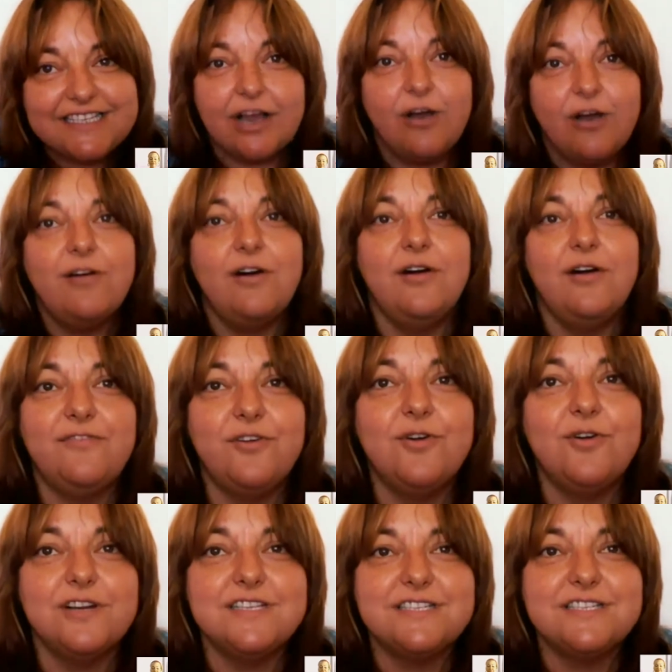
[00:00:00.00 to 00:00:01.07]
of
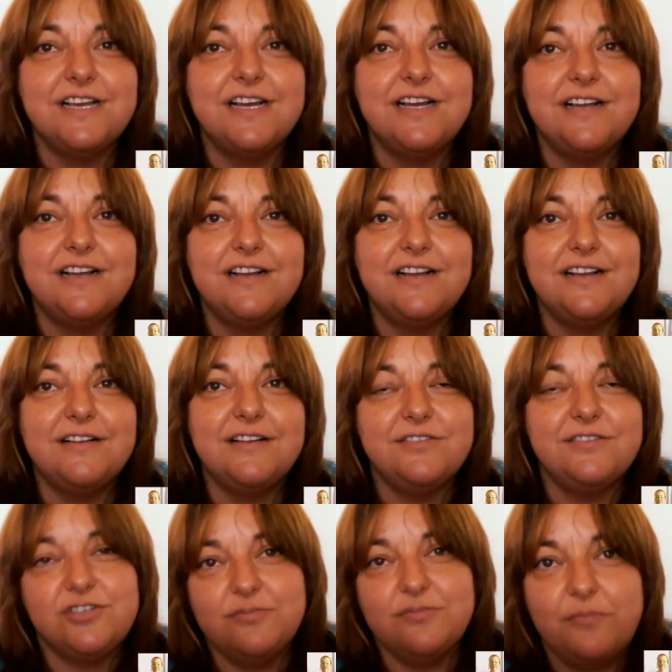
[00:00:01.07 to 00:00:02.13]
course,
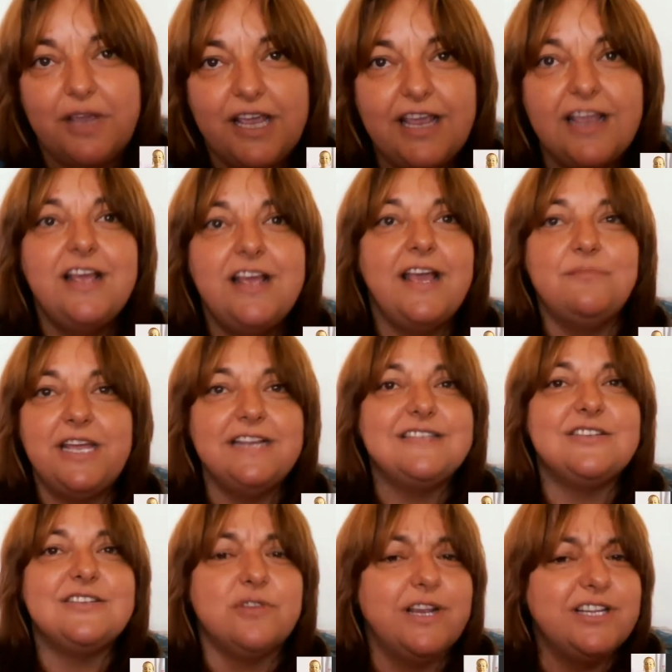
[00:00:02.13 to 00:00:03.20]
to me, it
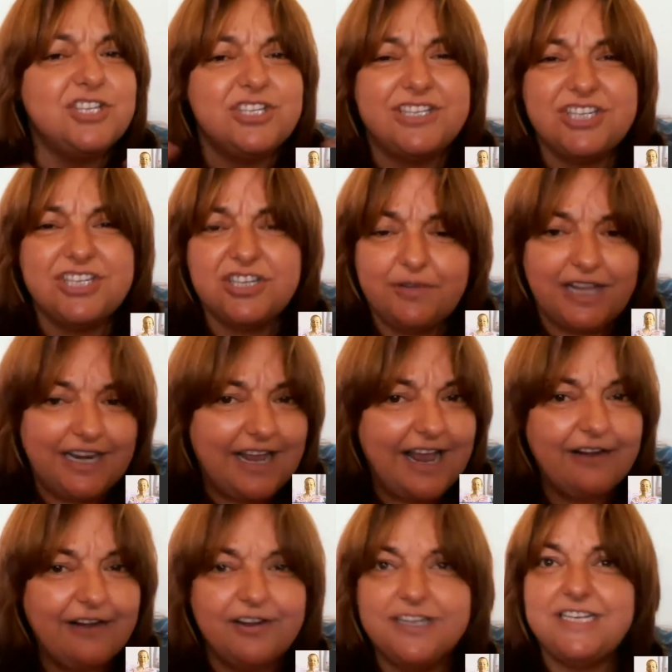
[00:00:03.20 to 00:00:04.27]
means
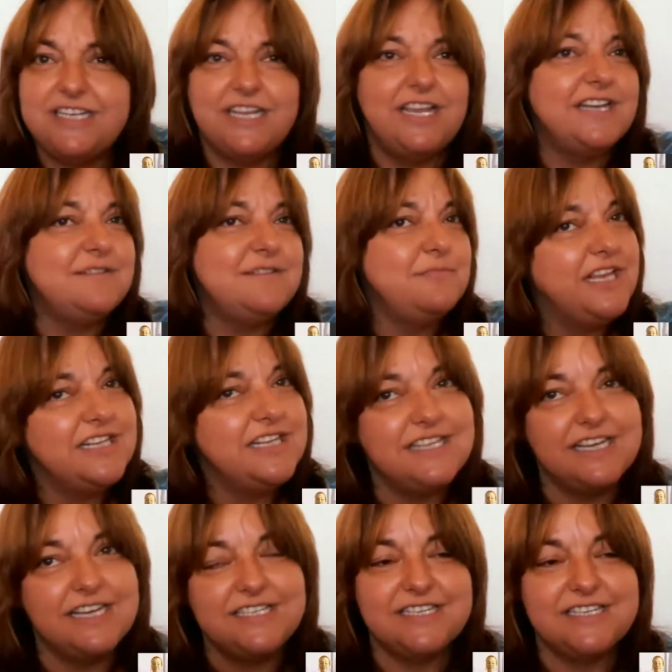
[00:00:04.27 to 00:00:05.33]
transdisciplinarity. It means
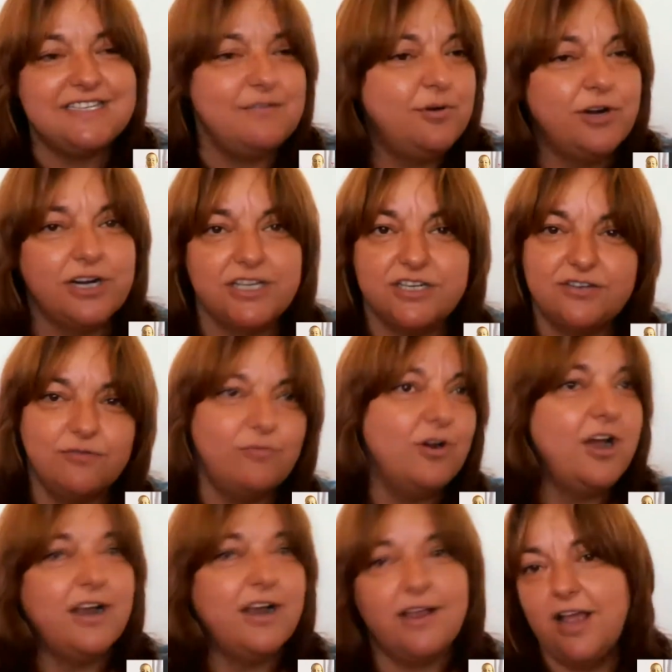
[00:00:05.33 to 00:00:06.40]
that it's important to
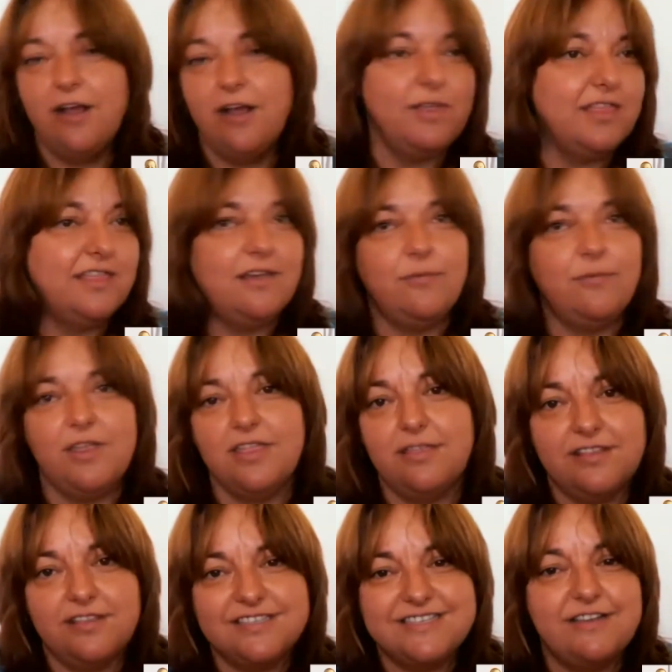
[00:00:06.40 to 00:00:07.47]
work with
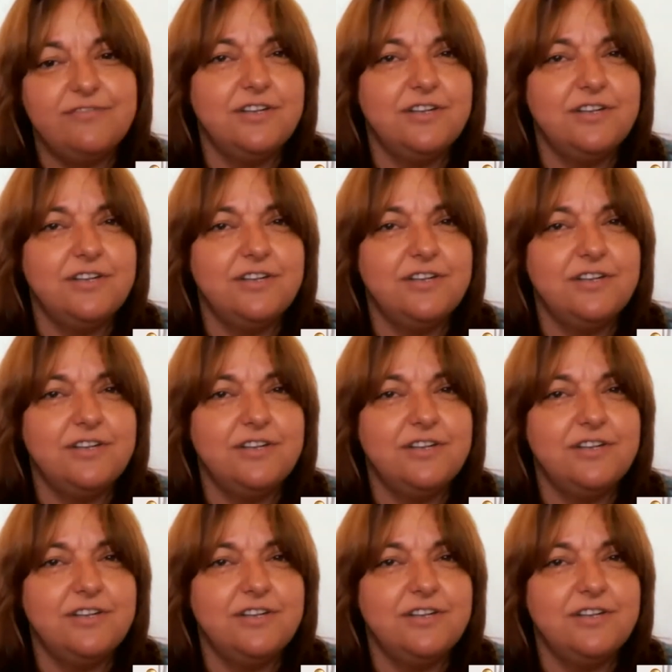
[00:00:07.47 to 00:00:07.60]
the several